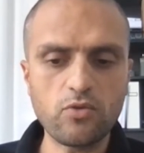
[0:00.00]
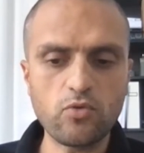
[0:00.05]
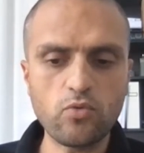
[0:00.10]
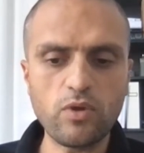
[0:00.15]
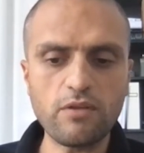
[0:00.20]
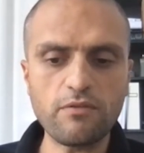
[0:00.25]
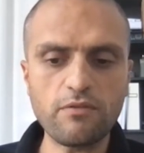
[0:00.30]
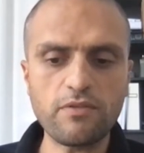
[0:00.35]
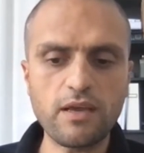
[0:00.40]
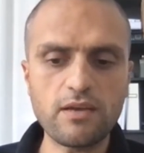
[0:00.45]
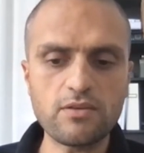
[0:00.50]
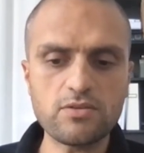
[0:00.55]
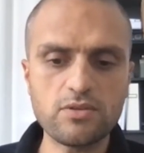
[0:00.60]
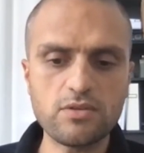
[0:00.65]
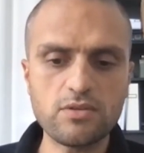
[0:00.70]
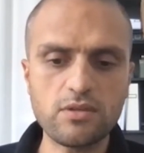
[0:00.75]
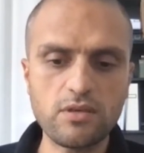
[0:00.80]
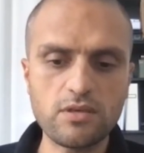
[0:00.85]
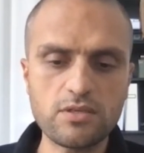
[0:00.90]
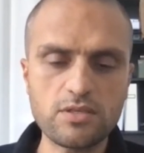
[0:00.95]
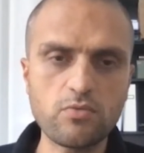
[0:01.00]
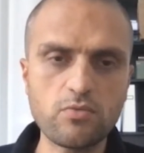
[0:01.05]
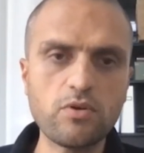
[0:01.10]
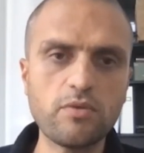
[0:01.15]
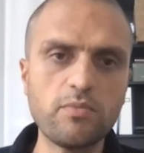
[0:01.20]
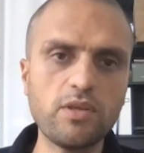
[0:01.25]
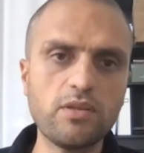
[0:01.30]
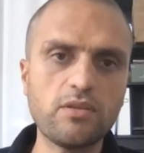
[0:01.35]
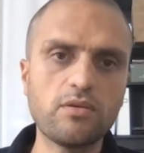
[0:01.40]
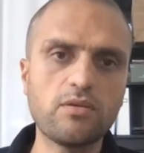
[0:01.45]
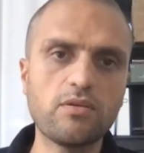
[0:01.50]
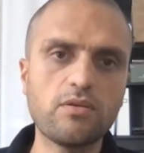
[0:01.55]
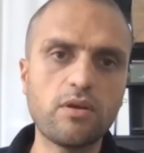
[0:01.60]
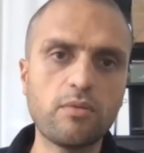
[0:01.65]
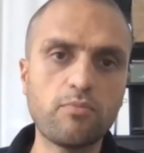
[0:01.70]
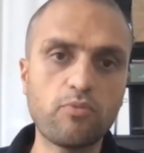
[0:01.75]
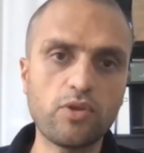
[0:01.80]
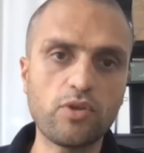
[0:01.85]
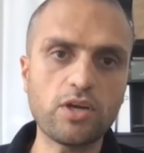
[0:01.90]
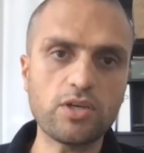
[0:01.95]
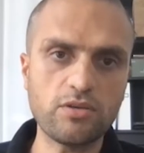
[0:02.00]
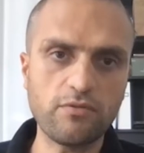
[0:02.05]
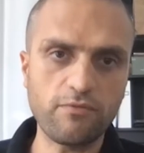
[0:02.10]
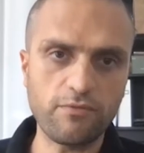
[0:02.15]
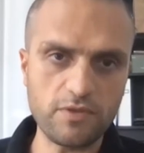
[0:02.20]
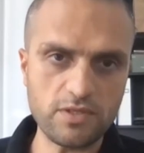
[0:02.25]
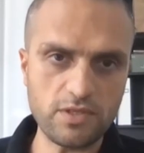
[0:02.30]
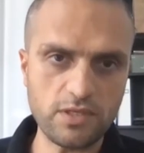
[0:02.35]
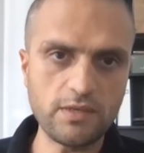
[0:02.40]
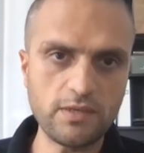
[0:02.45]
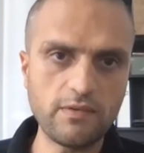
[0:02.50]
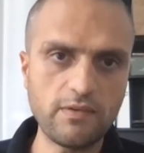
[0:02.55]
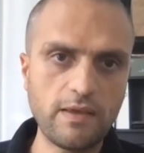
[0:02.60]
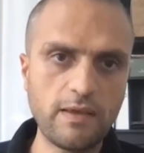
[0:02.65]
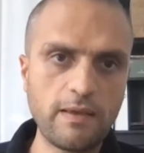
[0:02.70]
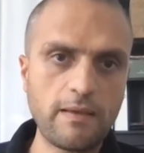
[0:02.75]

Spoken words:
12,000 square meter production facility.